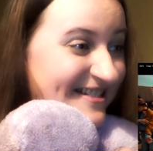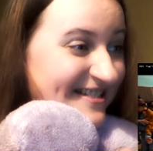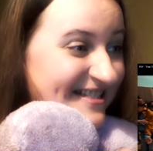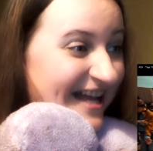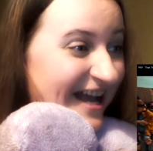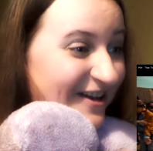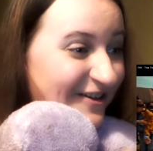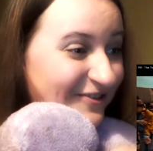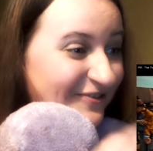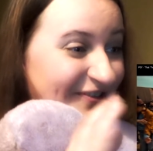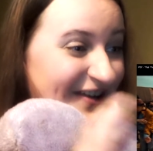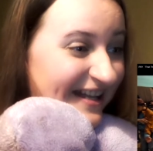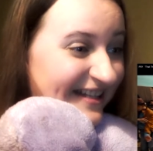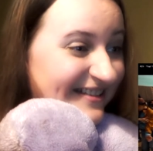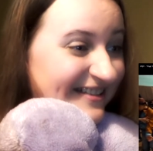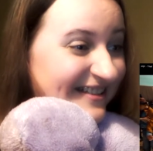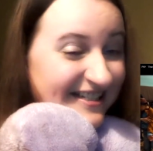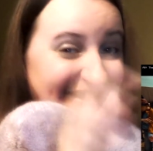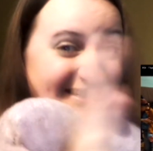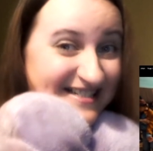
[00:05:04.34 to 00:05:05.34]
self
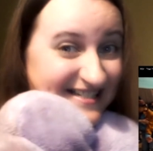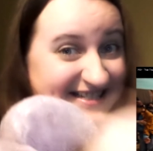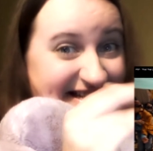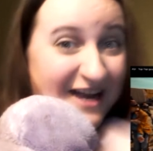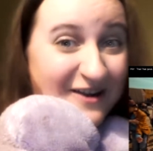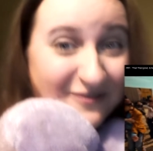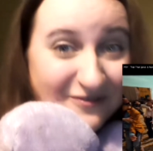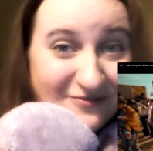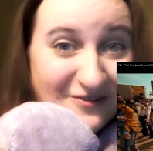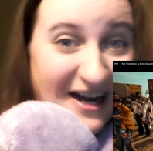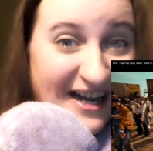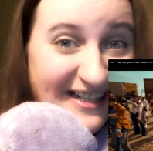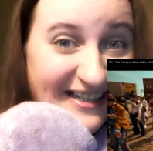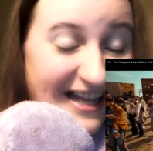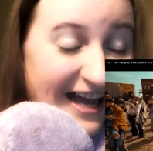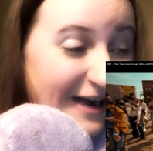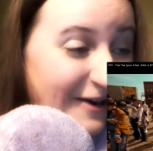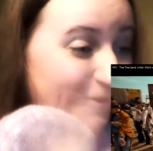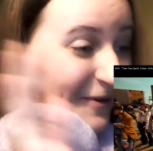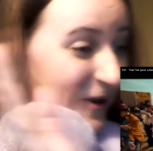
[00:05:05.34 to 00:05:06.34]
and his self right
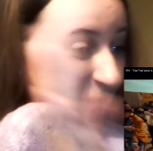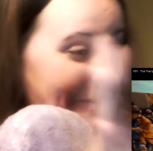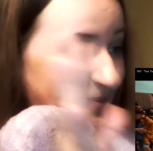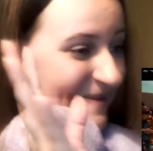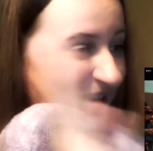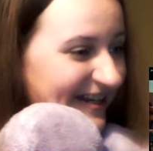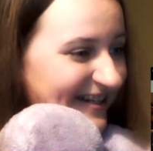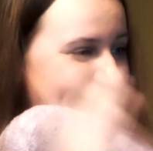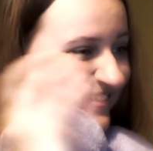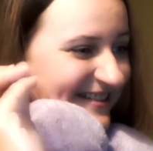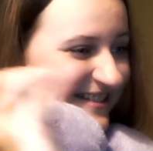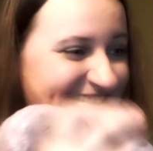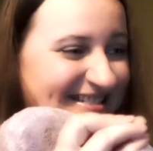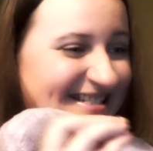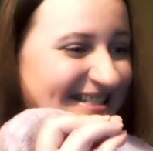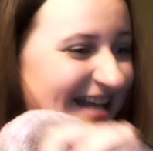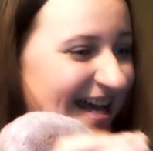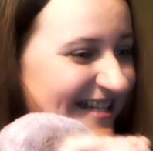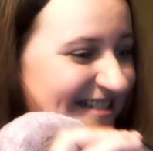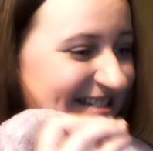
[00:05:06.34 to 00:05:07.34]
now? Oh my goodness,
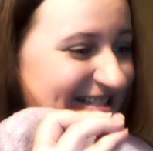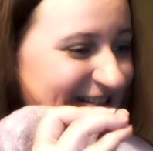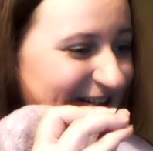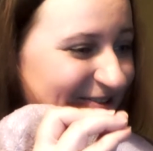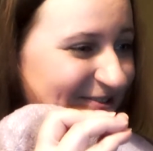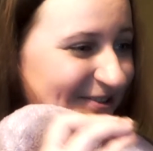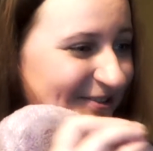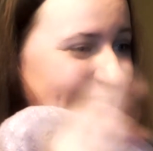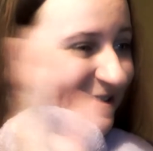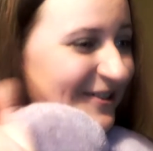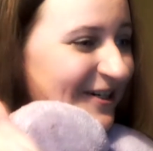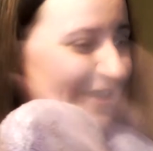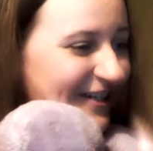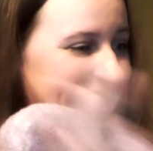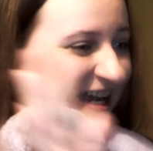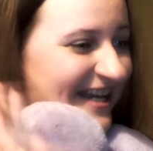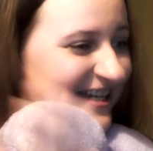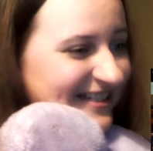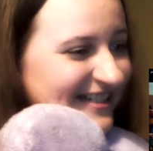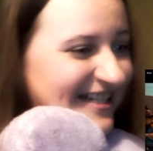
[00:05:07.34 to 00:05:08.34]
that's so cool.
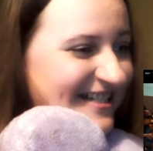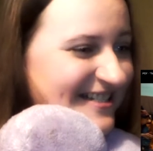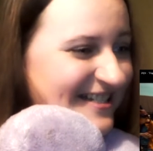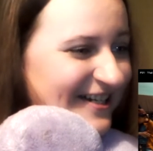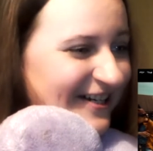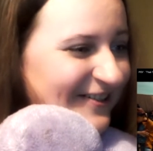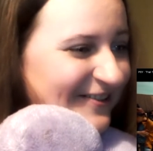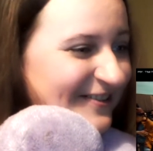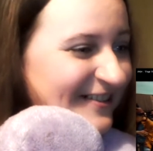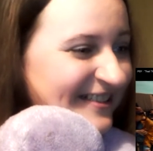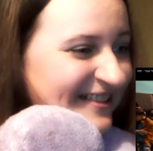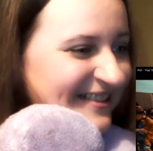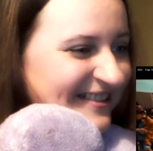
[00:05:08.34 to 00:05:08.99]
Okay, let's go.